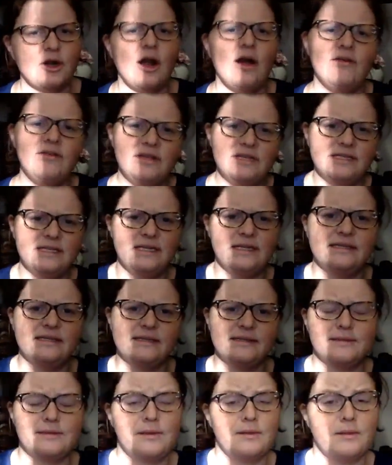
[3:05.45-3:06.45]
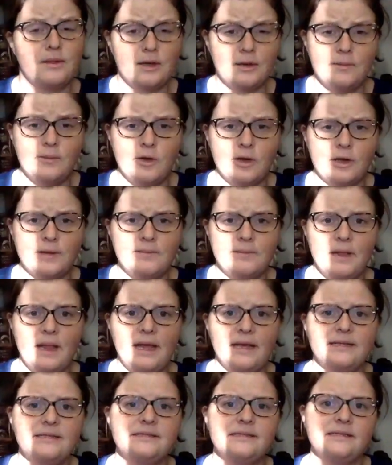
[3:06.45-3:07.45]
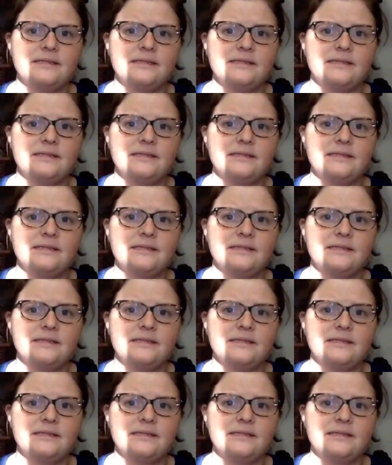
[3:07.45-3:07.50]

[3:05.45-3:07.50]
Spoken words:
Obviously, this is a little more complex.